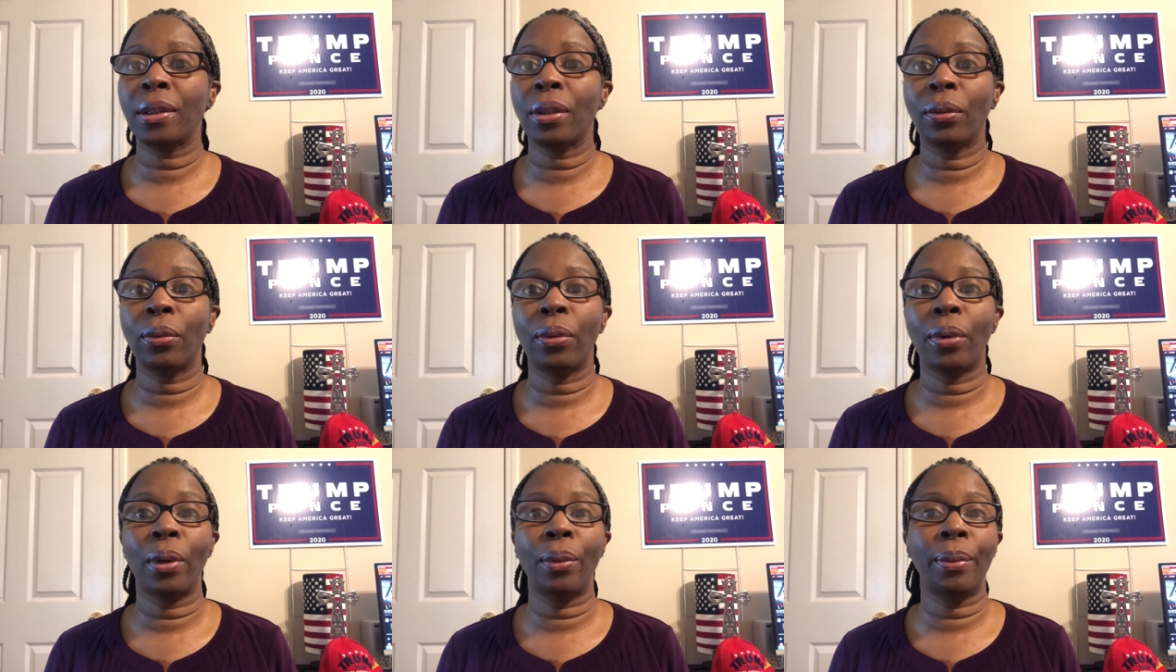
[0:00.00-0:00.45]

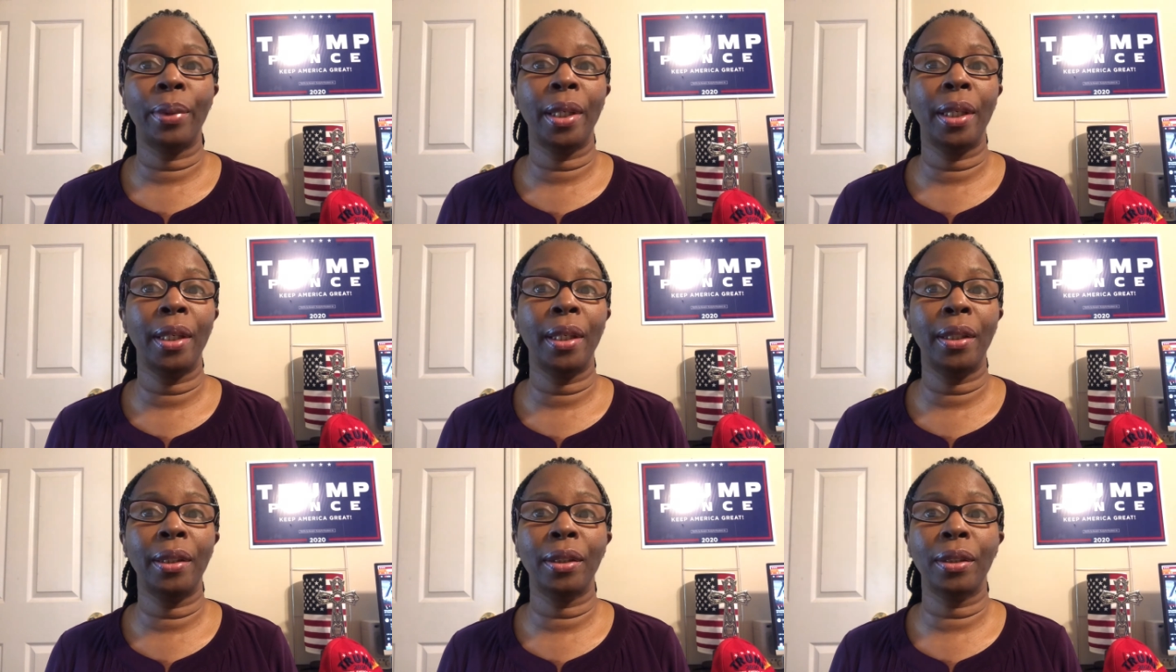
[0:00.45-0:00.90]
what we
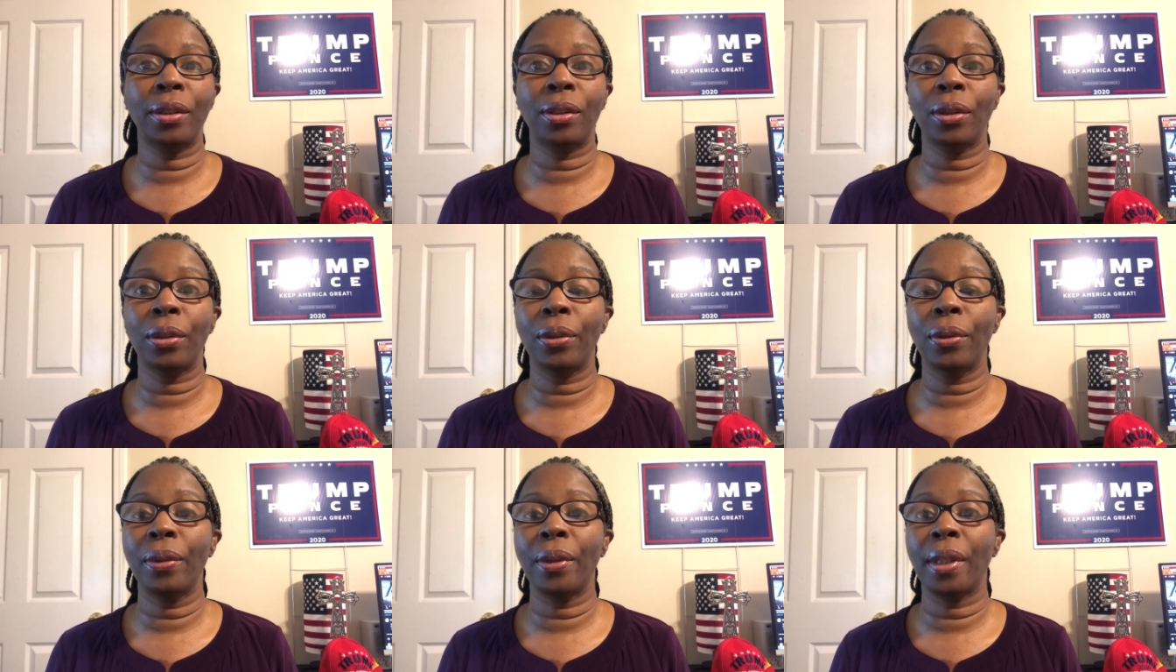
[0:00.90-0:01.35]
need to
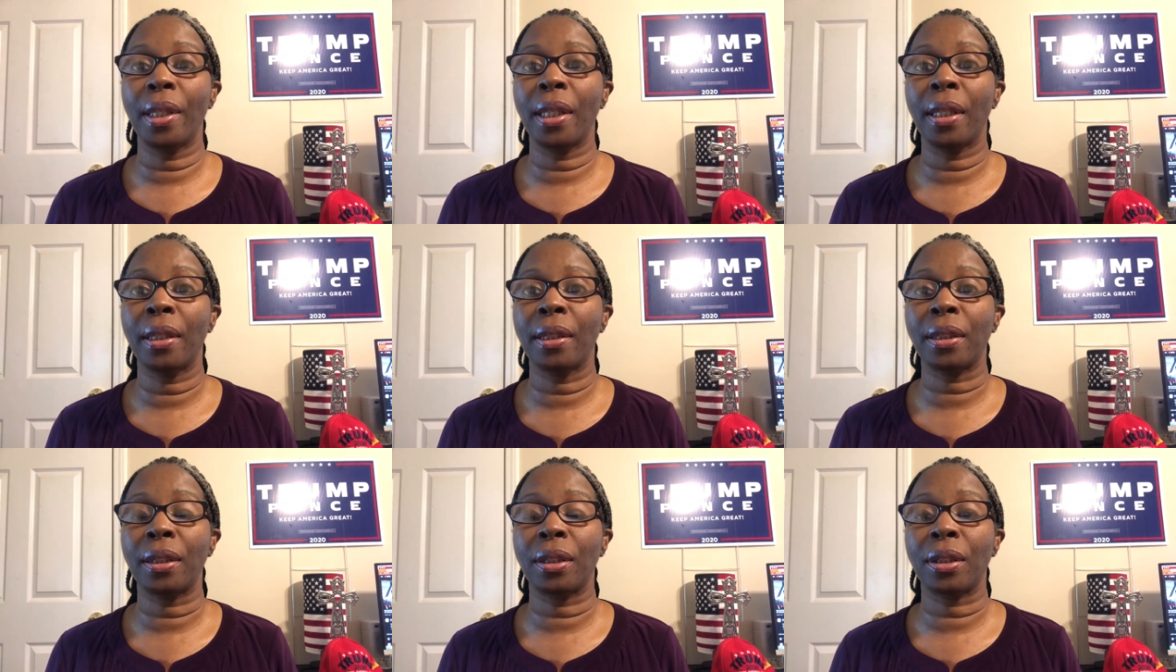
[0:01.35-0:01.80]
do
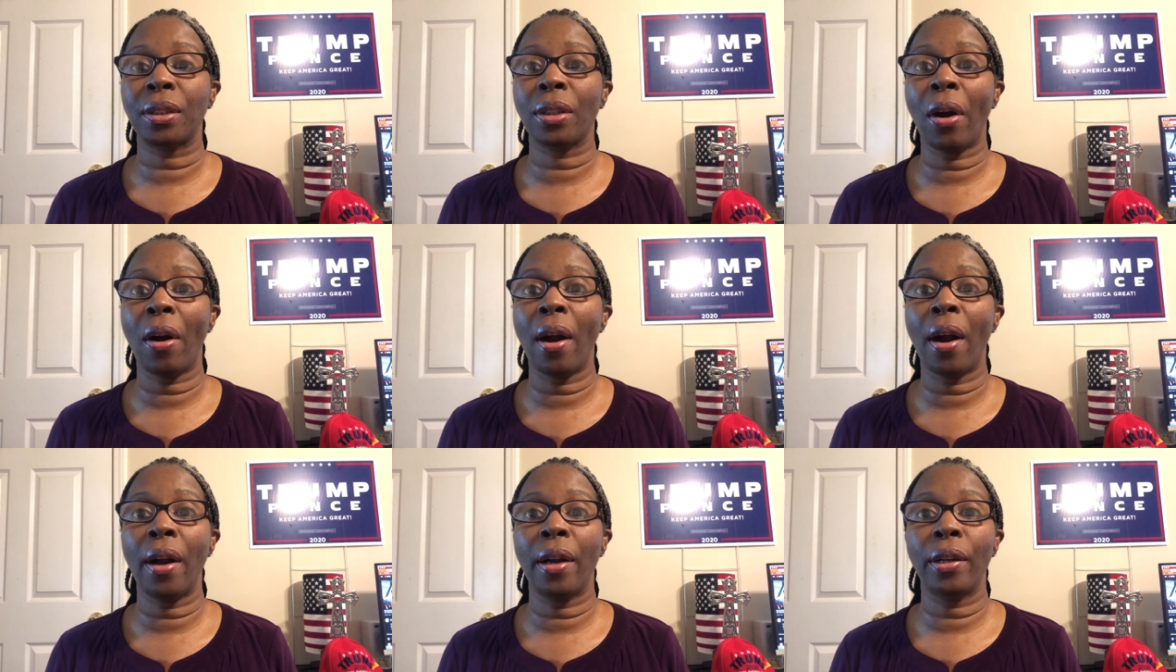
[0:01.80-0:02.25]
is
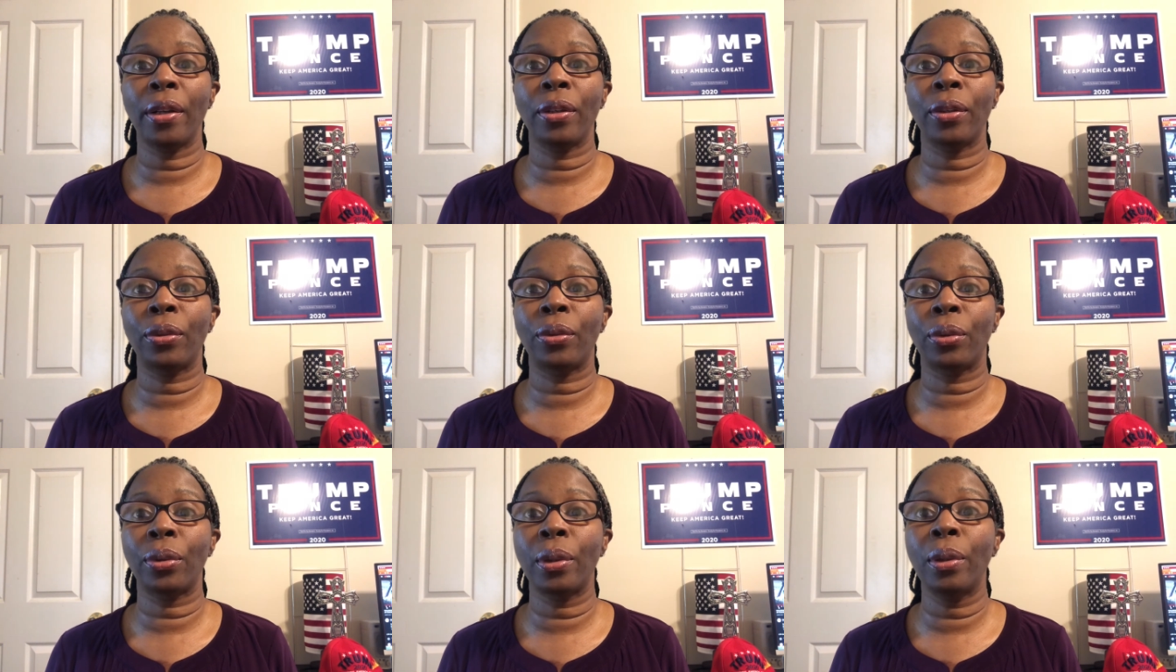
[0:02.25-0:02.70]
start
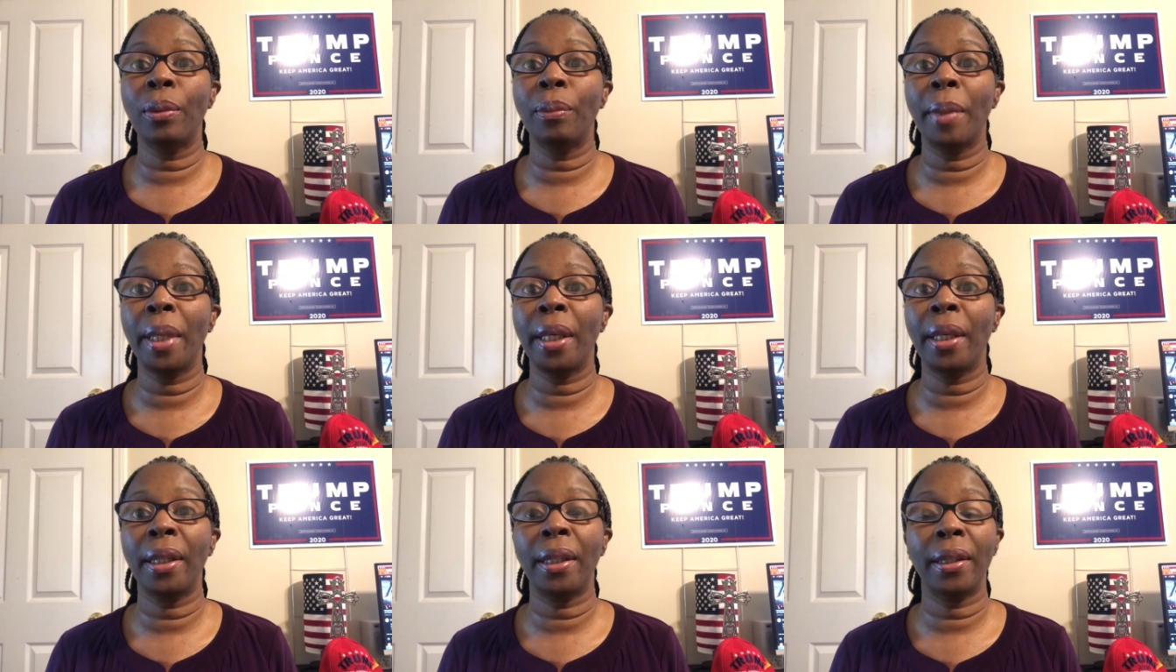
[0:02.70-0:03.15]

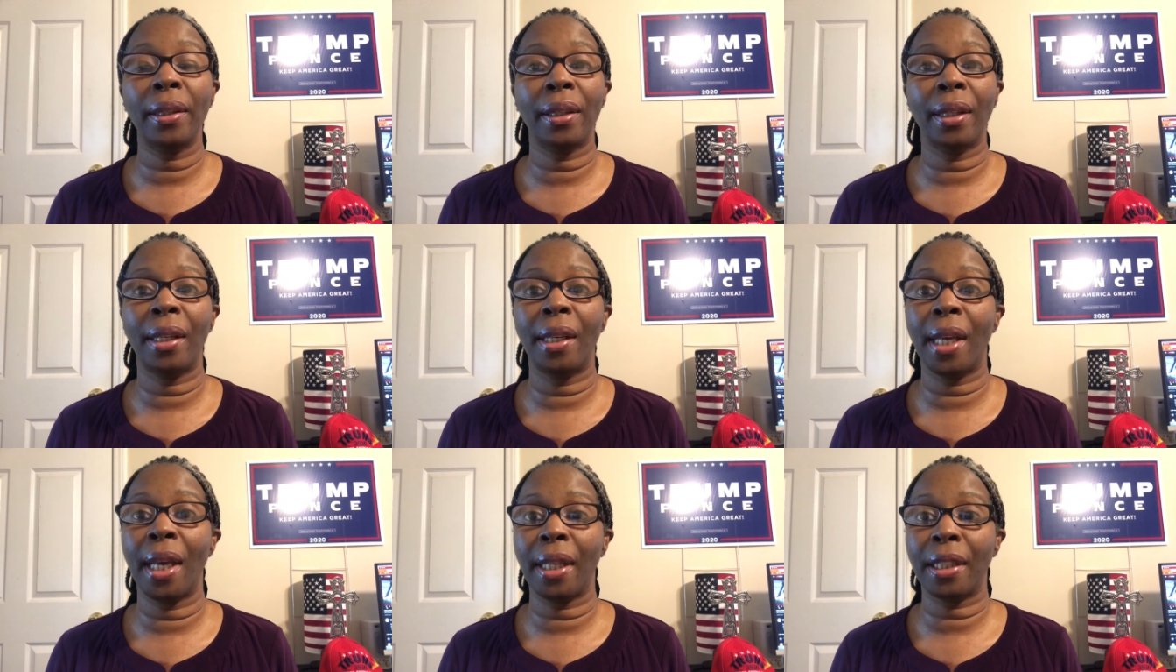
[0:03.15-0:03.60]
grooming the
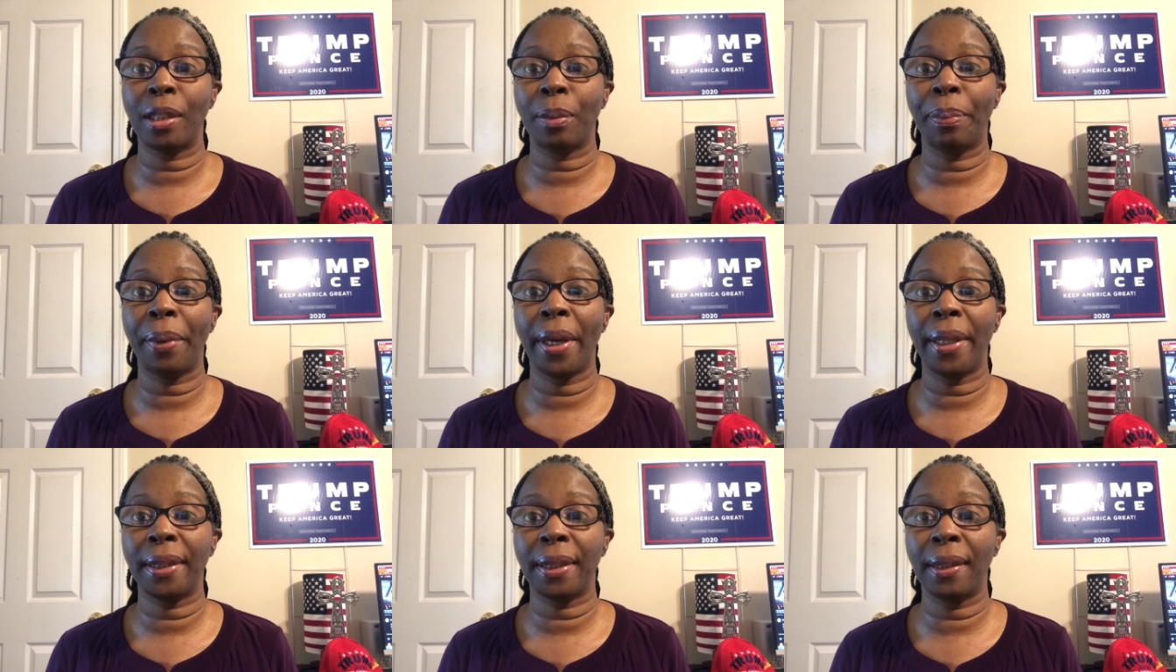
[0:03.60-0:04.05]
next
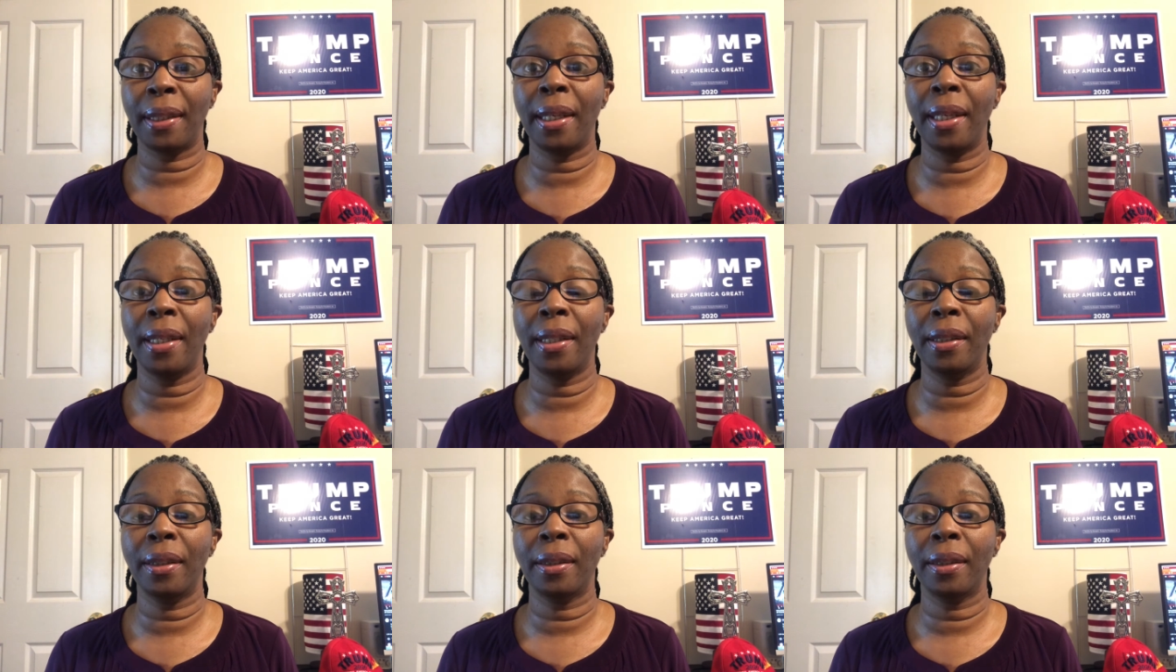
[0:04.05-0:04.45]
president,